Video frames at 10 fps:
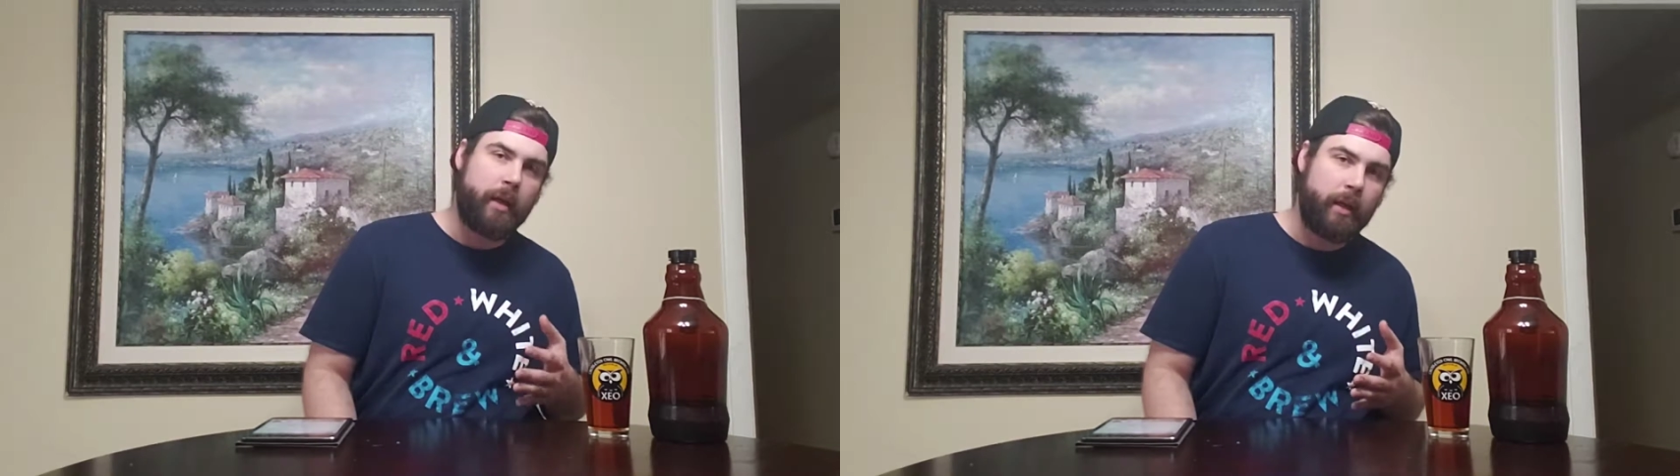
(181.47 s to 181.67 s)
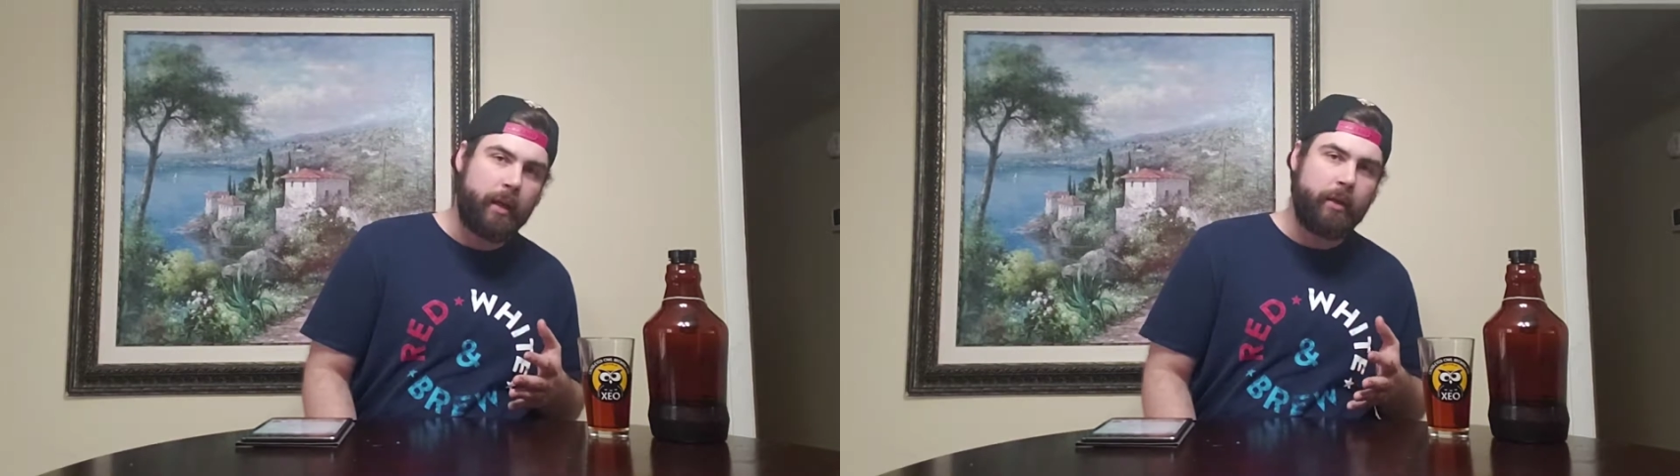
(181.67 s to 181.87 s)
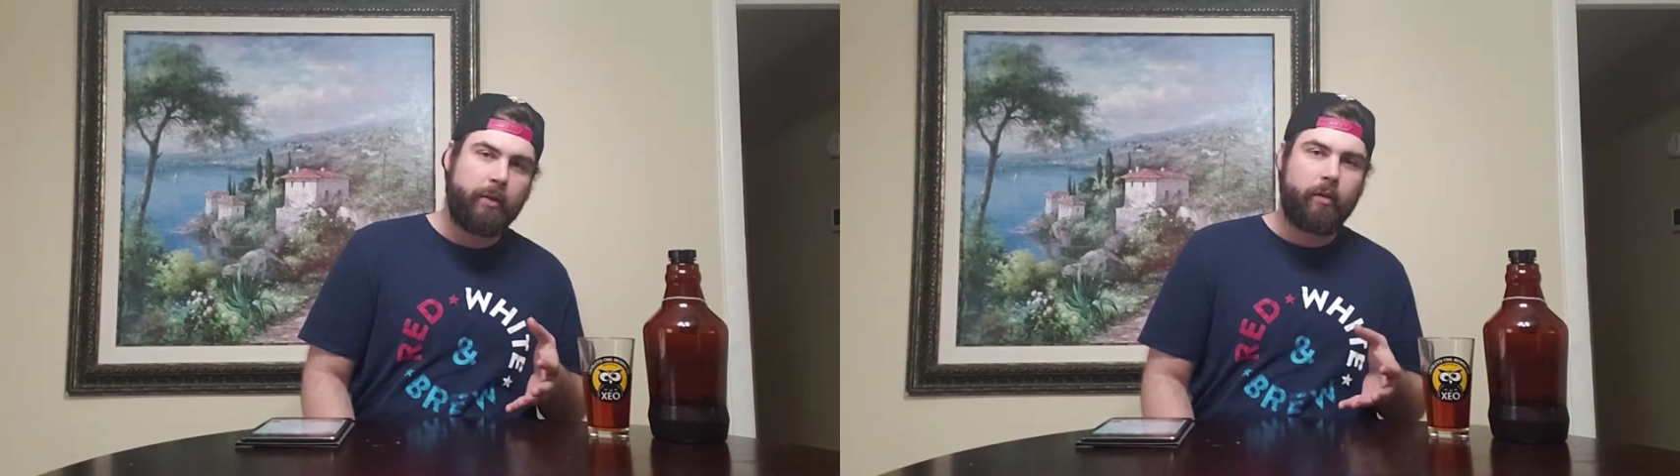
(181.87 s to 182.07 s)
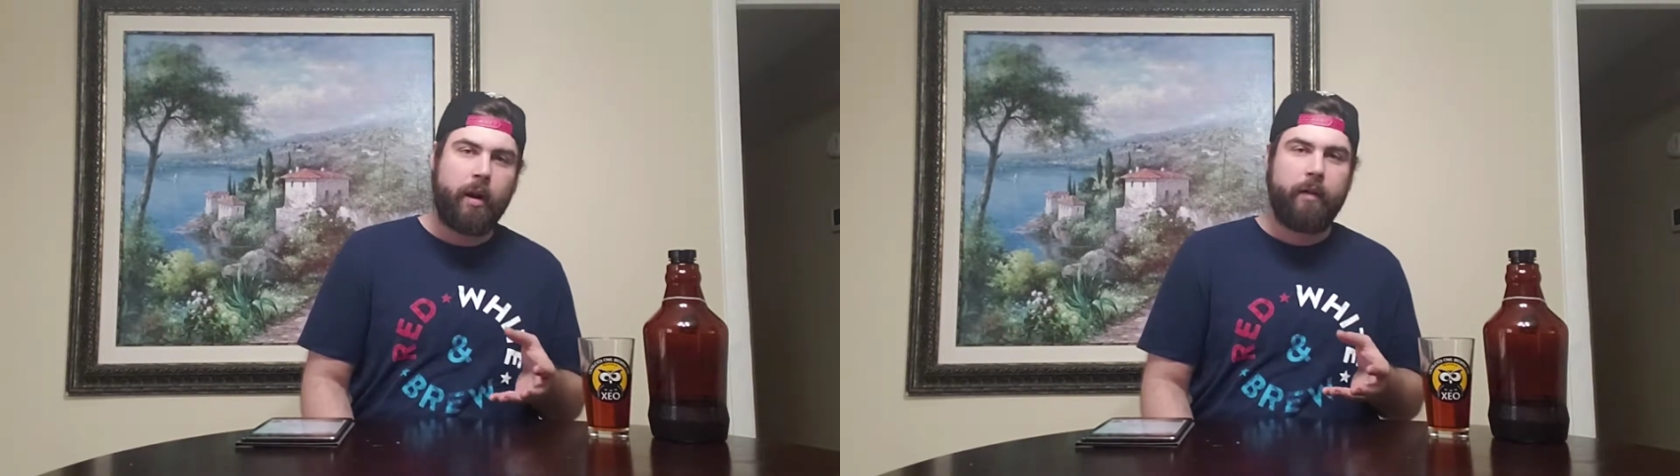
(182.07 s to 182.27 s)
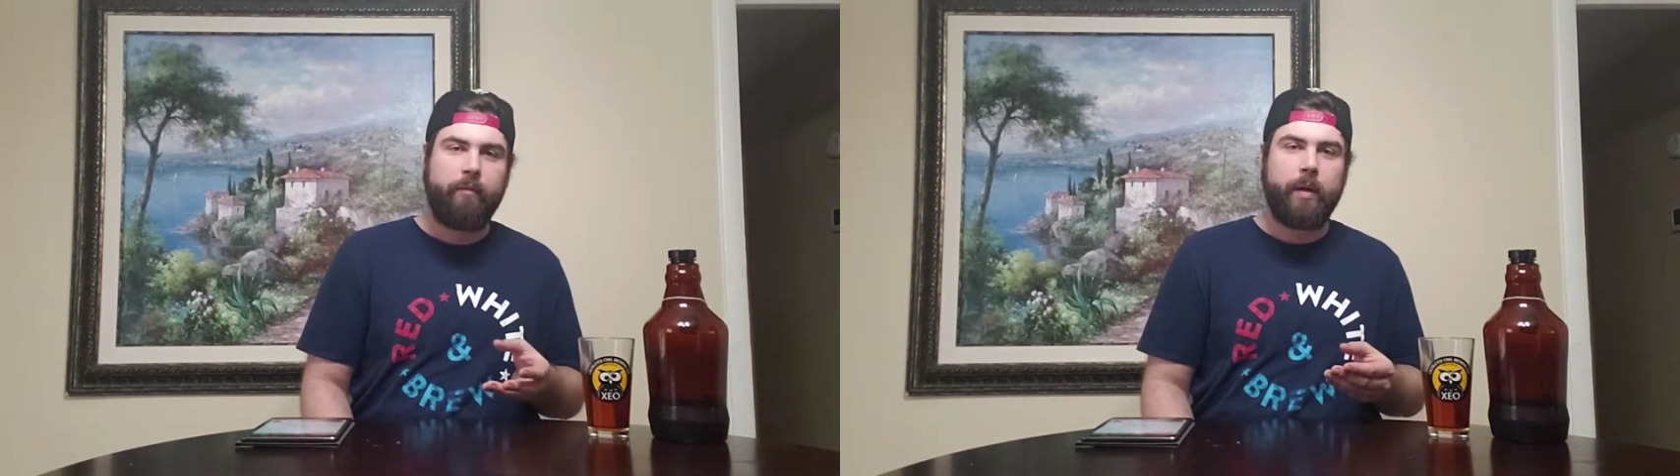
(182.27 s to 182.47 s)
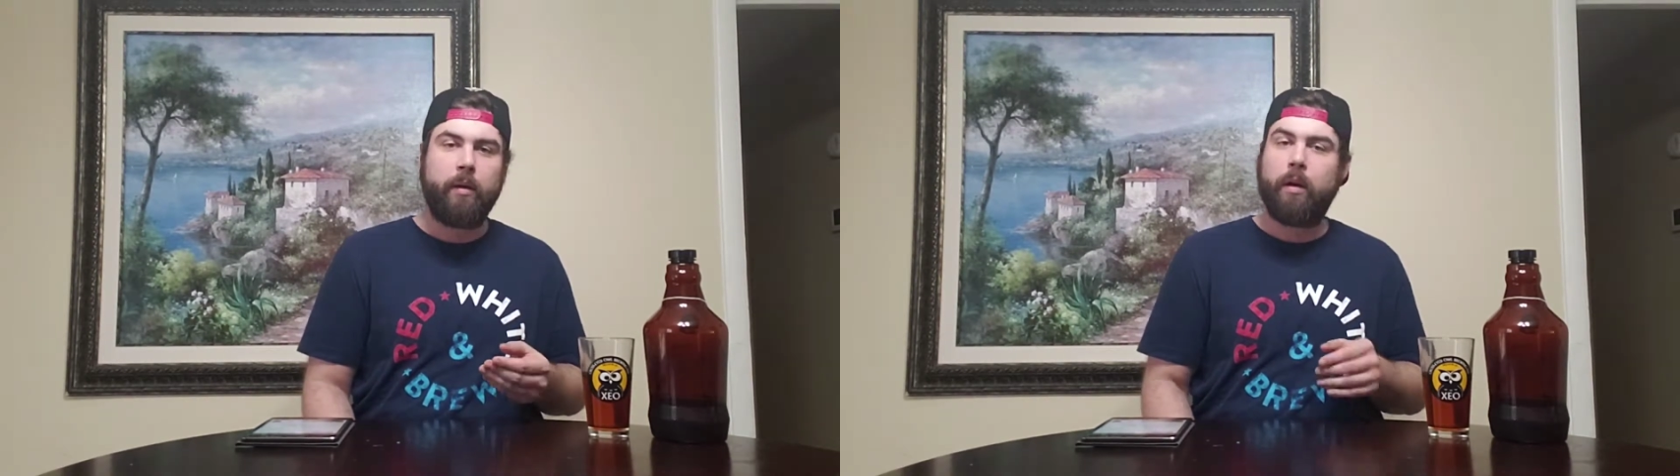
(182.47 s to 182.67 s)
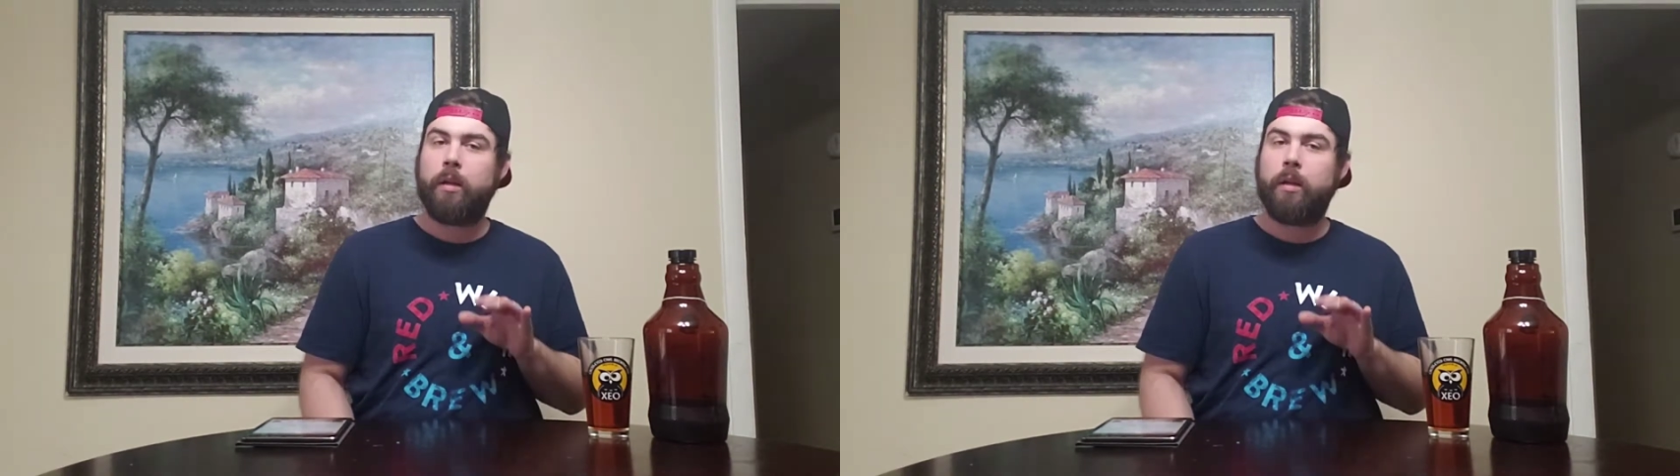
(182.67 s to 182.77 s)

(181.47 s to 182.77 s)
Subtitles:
getting into craft beer